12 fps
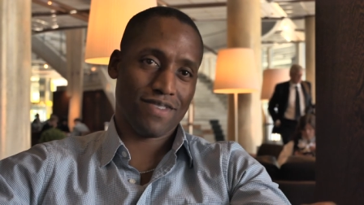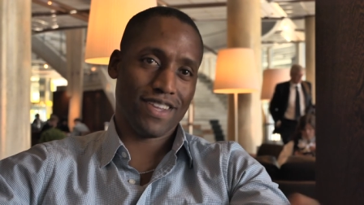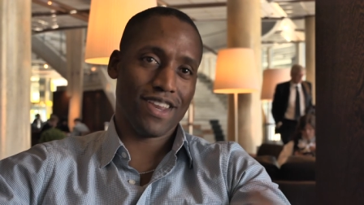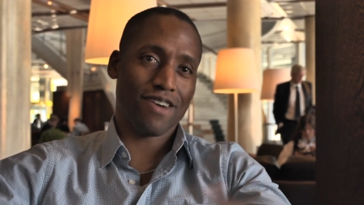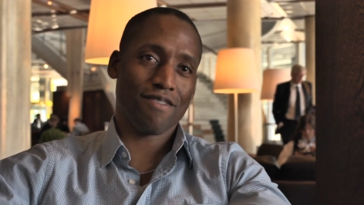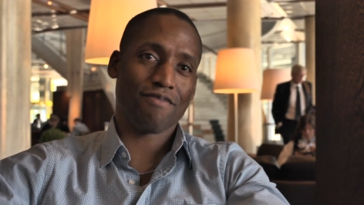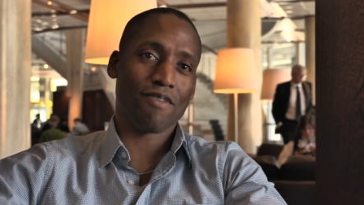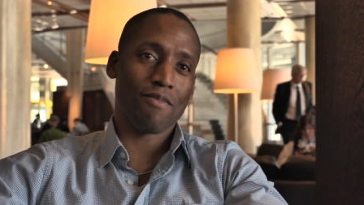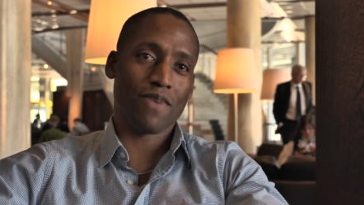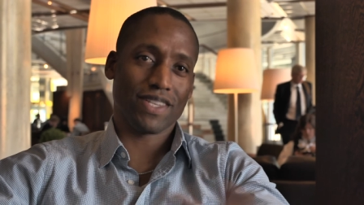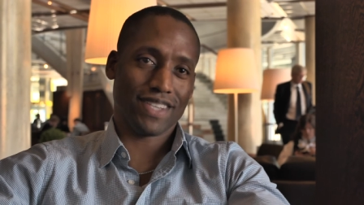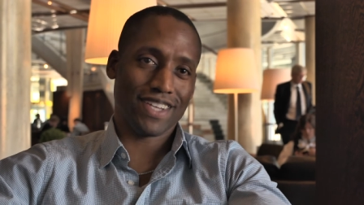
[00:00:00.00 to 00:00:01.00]
you know, from
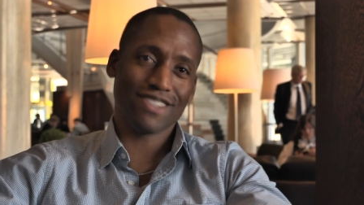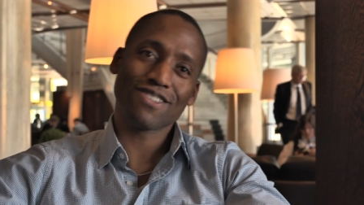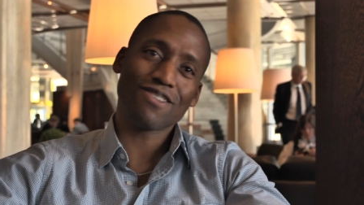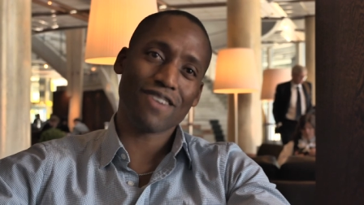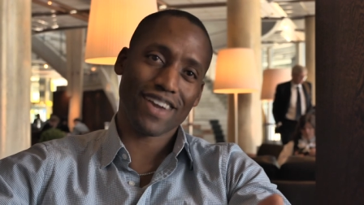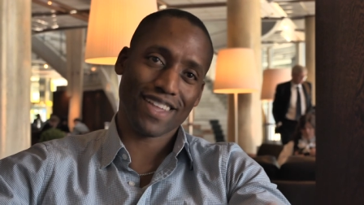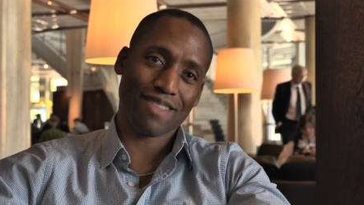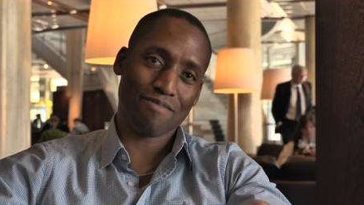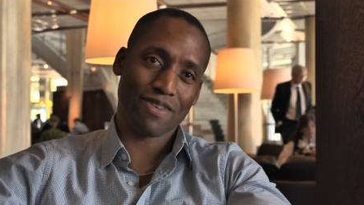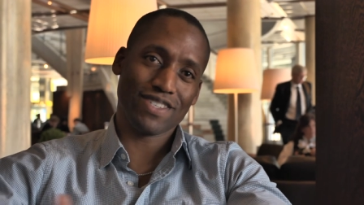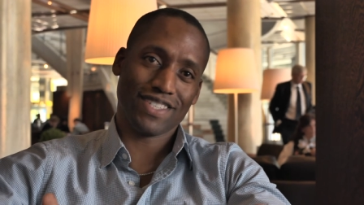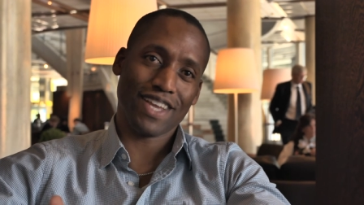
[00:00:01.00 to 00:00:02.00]
West Side Story, the
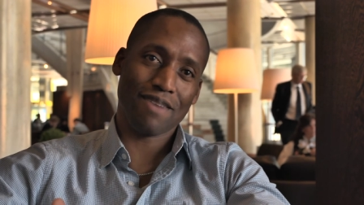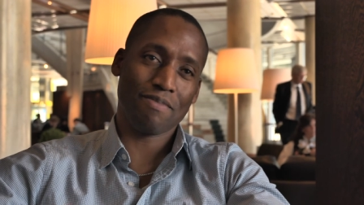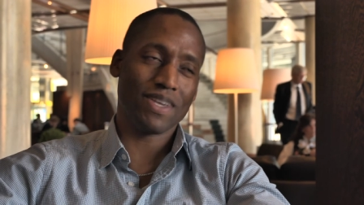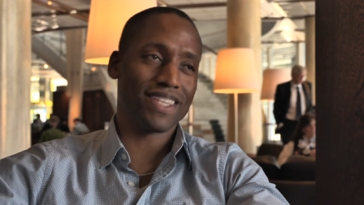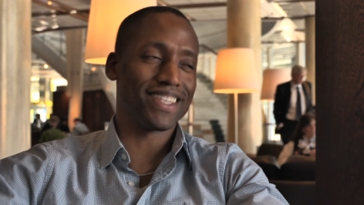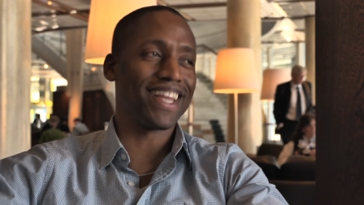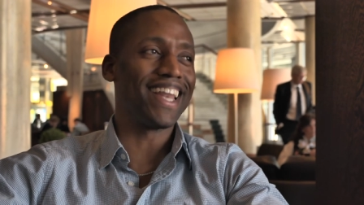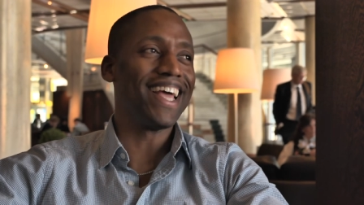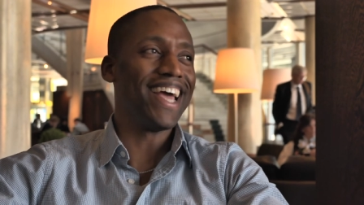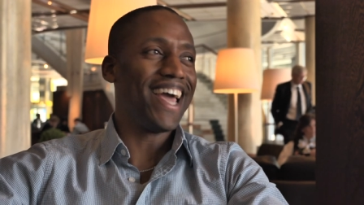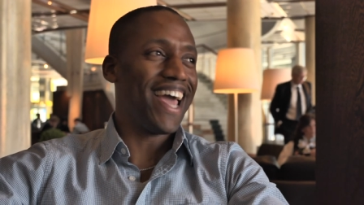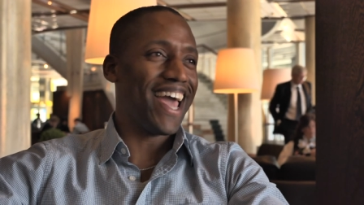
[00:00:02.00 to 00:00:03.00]
Bernstein piece, and
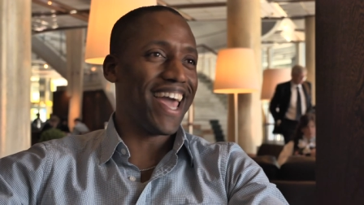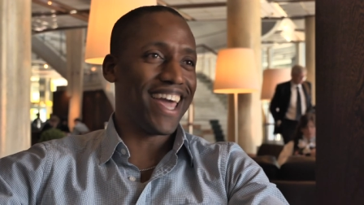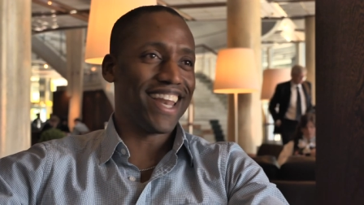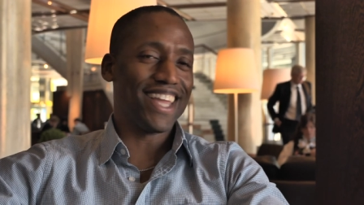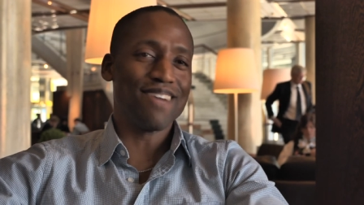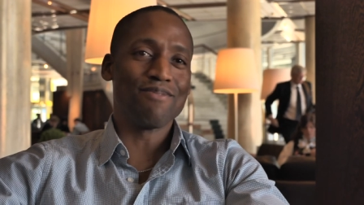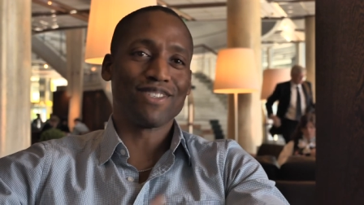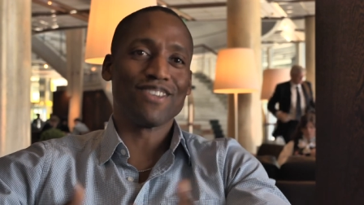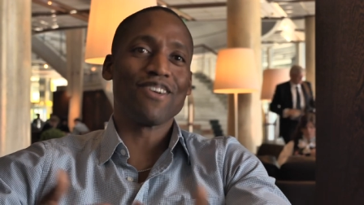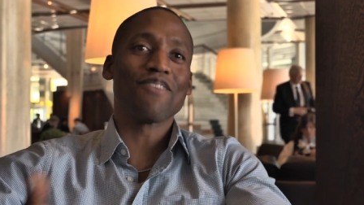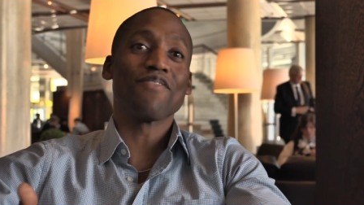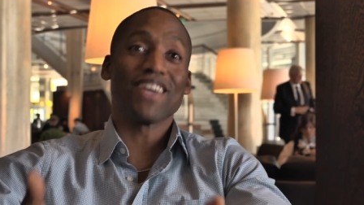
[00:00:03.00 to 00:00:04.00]
and he was
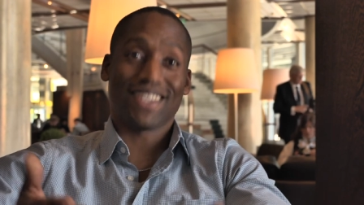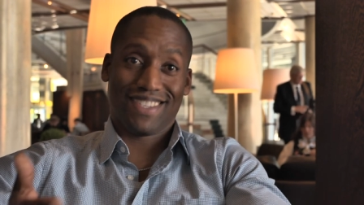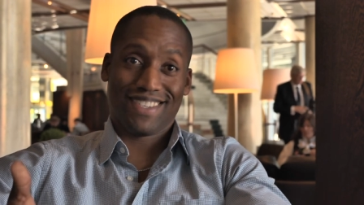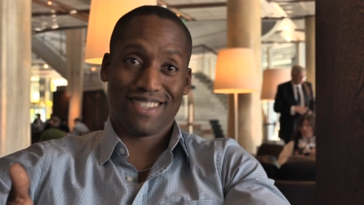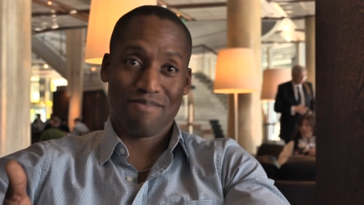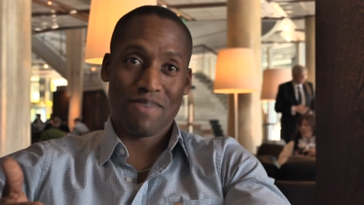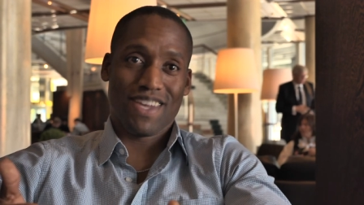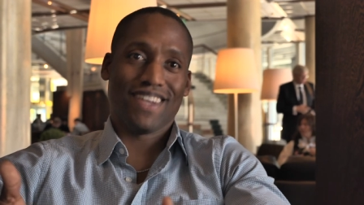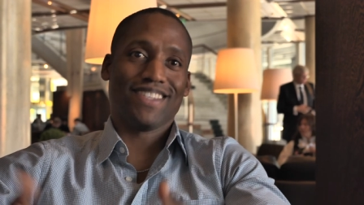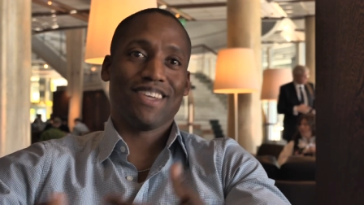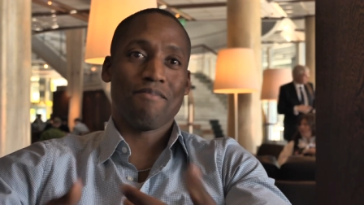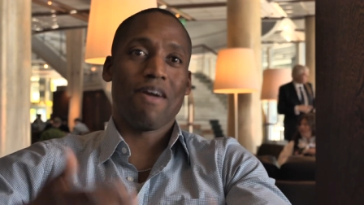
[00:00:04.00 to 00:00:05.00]
nervous
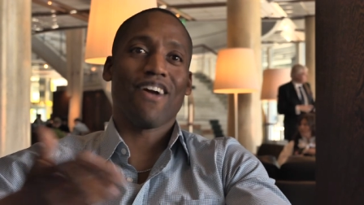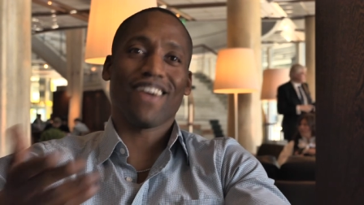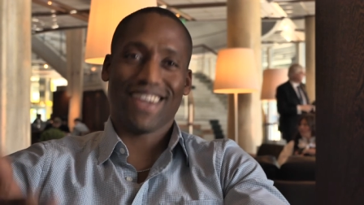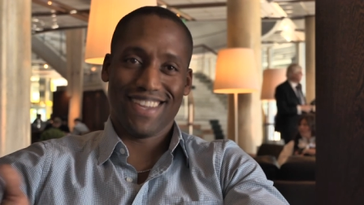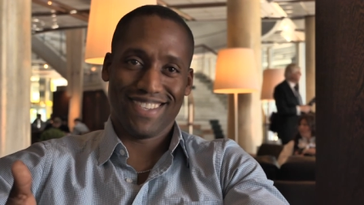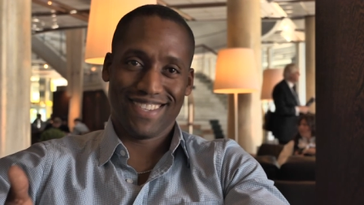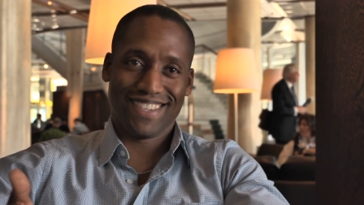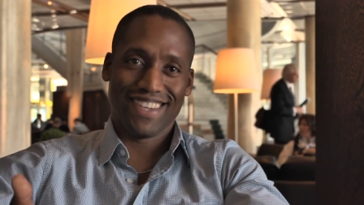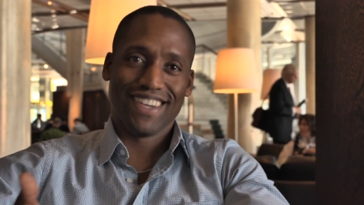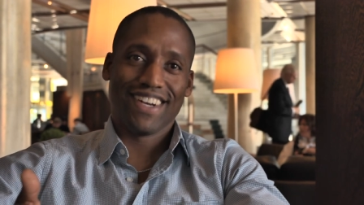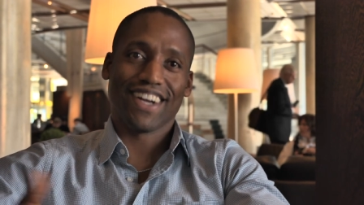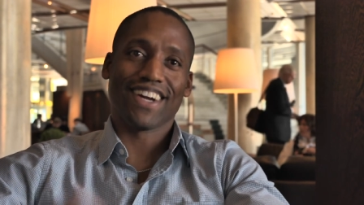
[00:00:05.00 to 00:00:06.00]
because the Americans
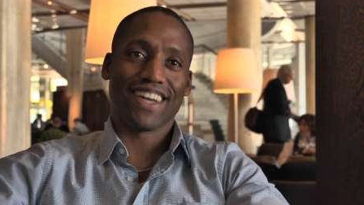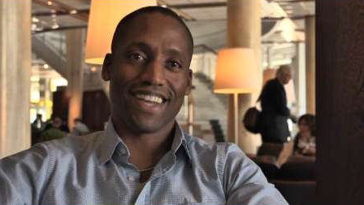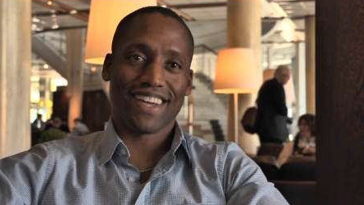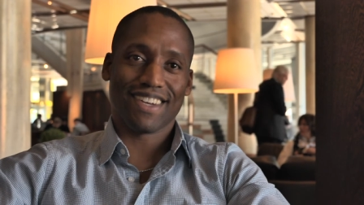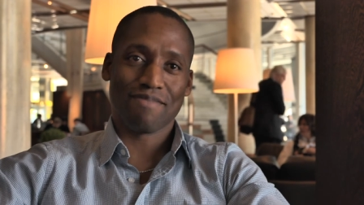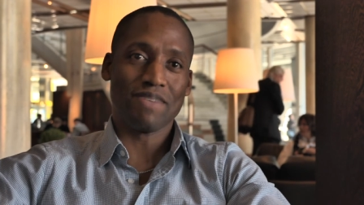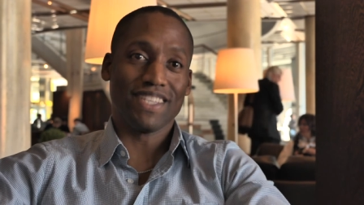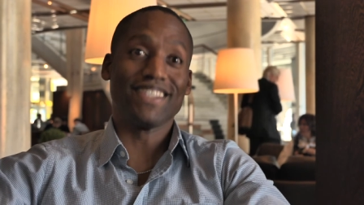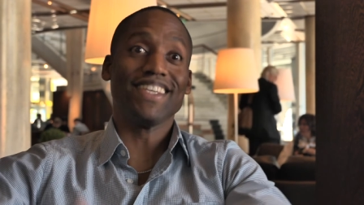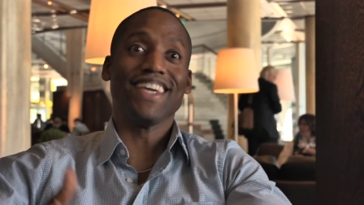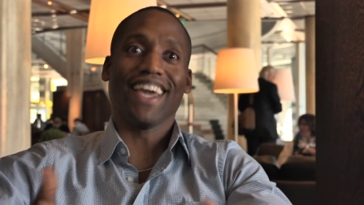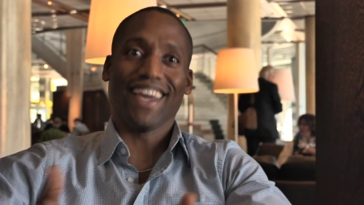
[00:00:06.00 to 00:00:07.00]
are gonna be
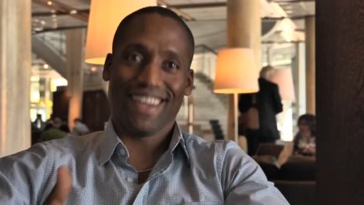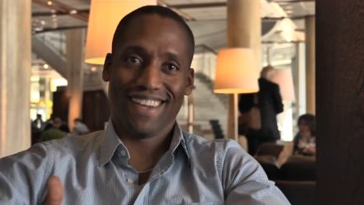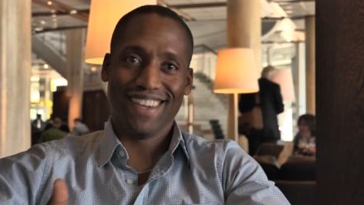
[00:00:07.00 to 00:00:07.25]
seeing,